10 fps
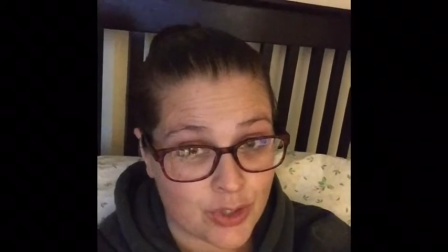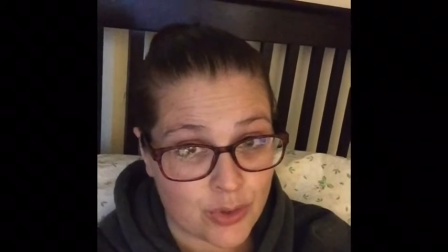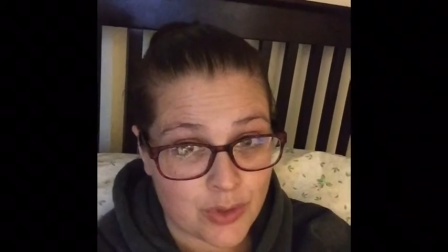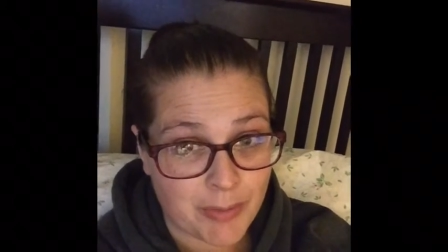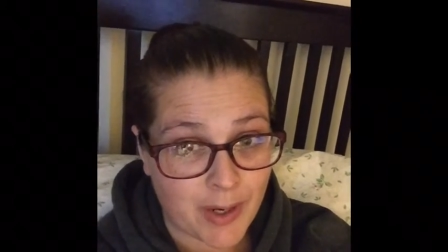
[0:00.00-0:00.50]

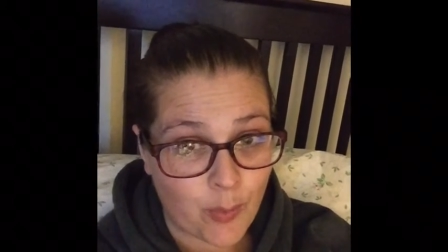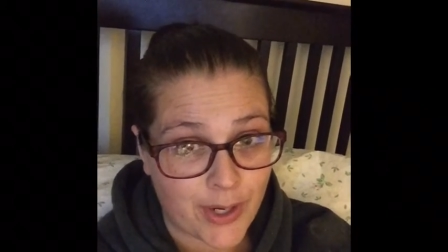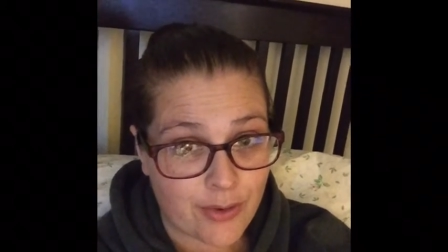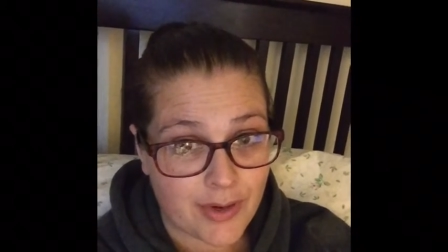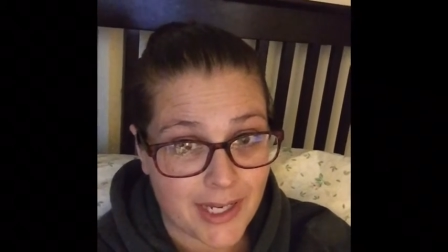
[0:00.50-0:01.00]
due to my
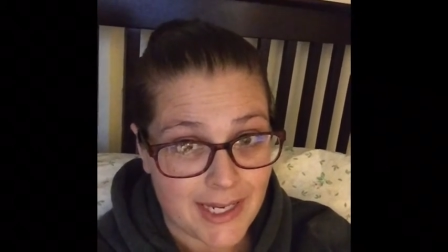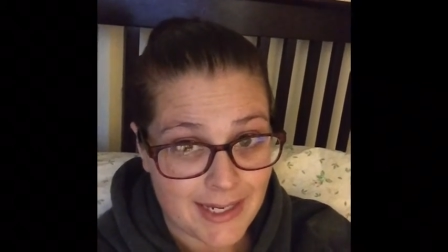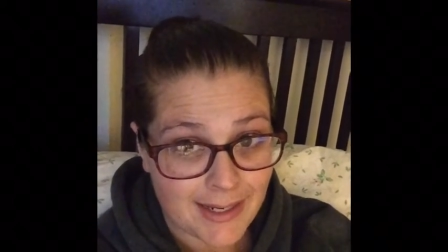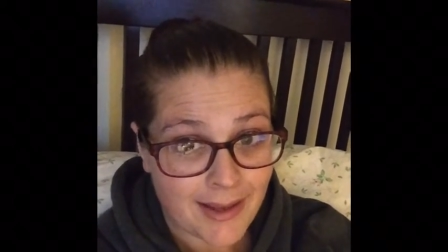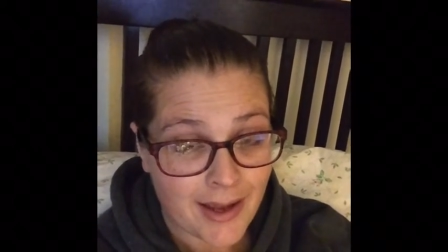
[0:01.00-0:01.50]
weird
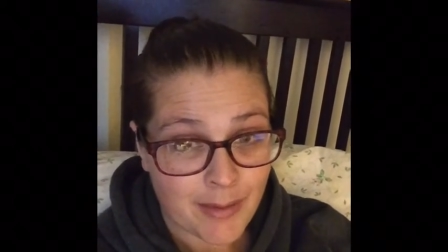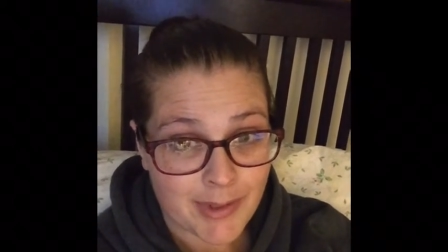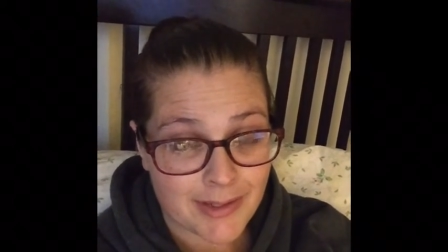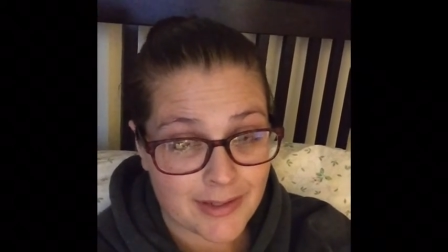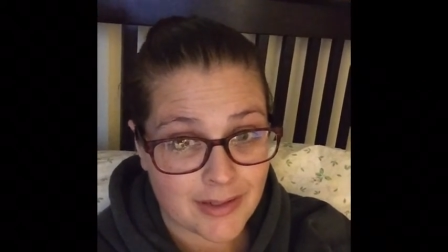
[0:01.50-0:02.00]
eating
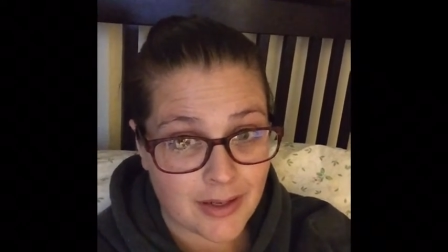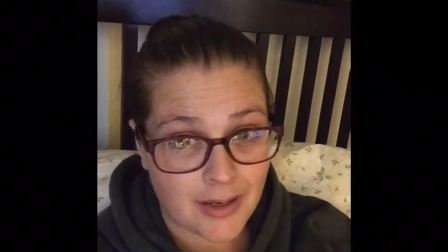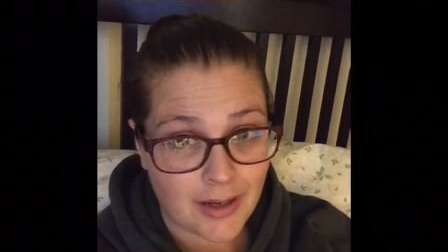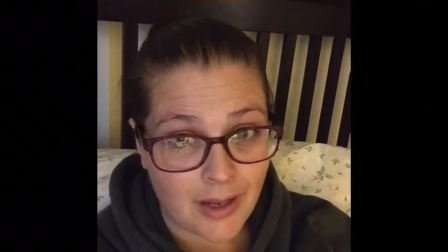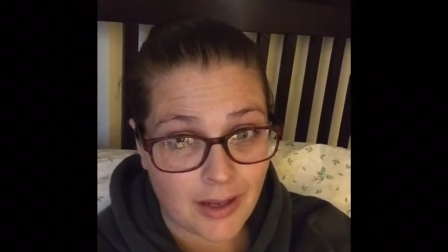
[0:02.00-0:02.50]
habits
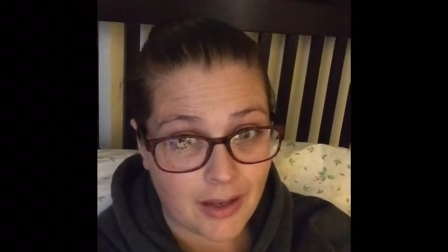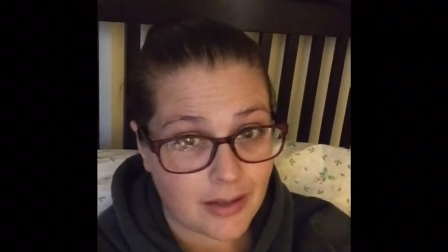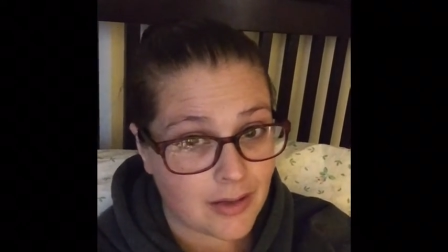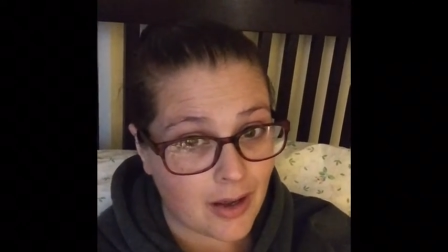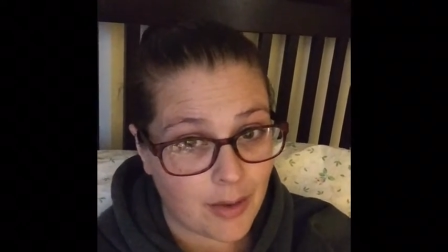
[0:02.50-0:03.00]
today
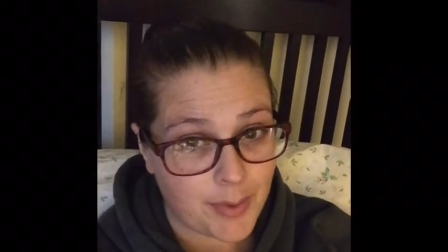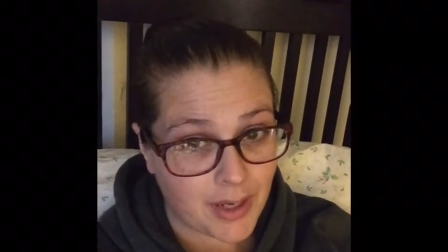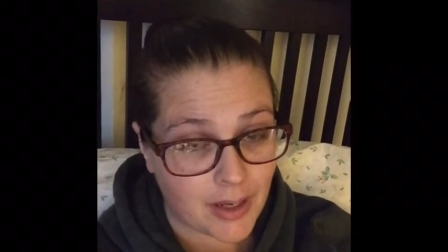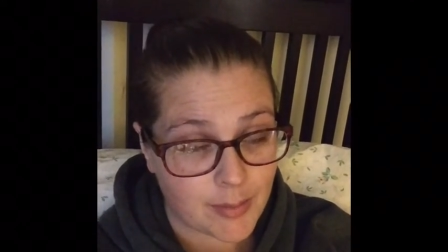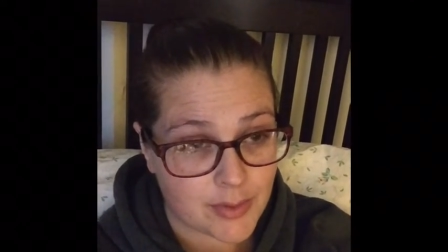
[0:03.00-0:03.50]
and not
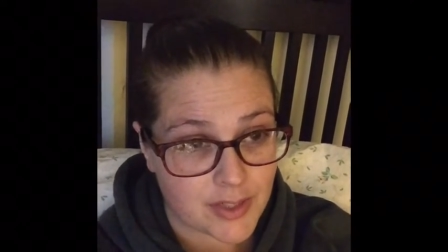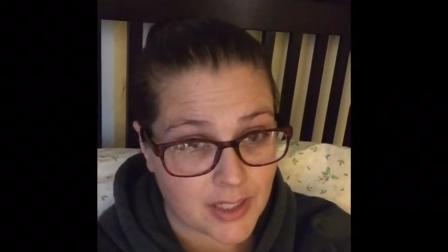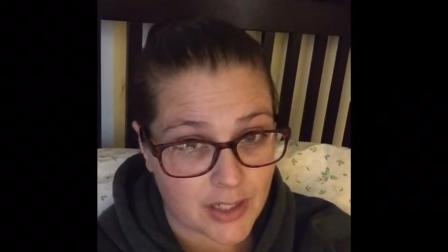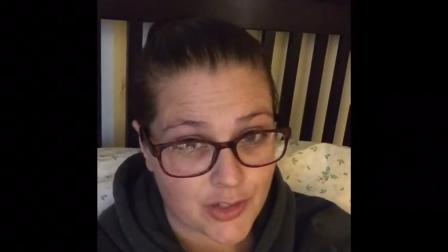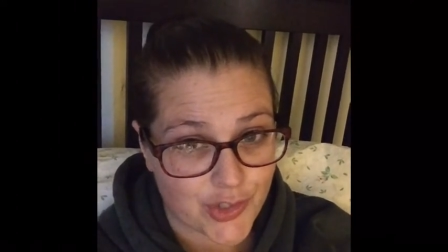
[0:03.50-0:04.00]
being able to
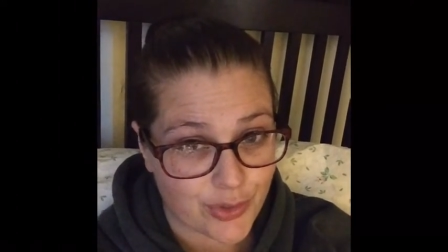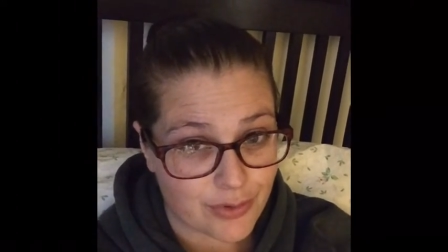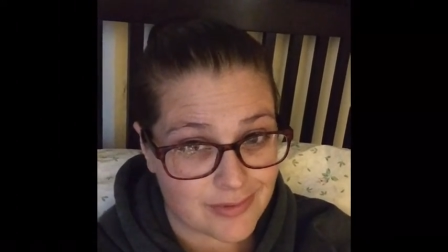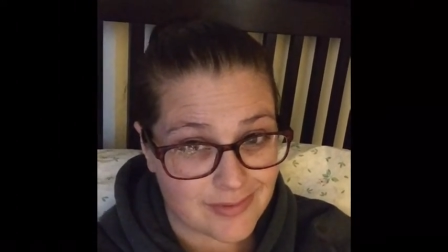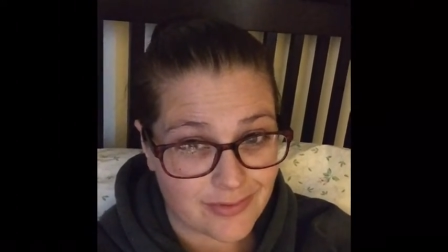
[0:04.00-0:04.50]
get
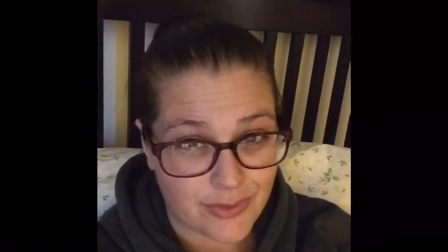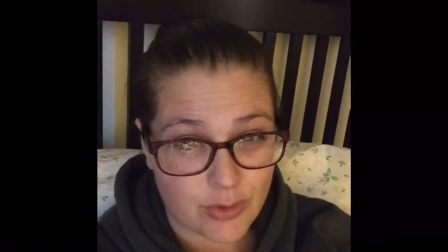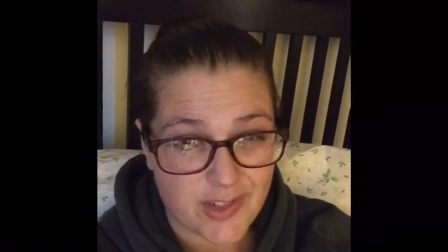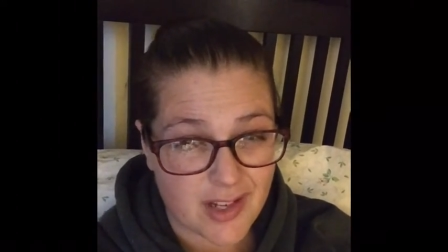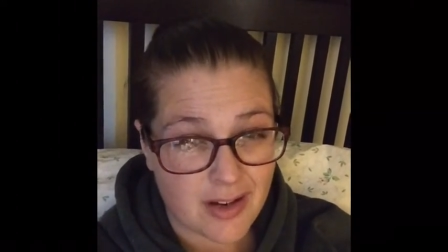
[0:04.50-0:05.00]
certain
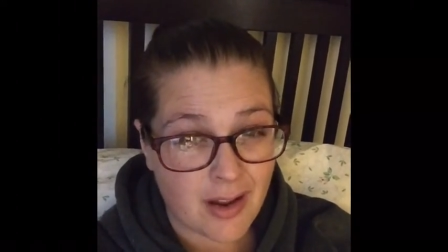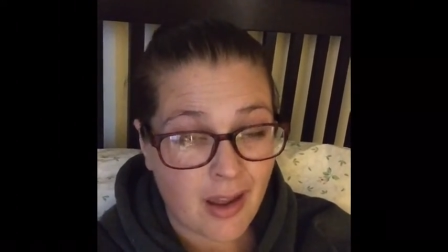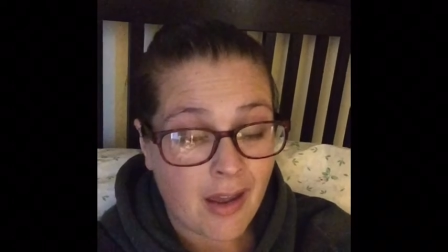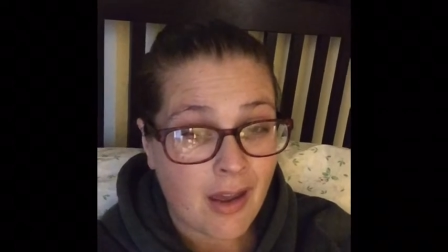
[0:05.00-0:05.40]
foods in,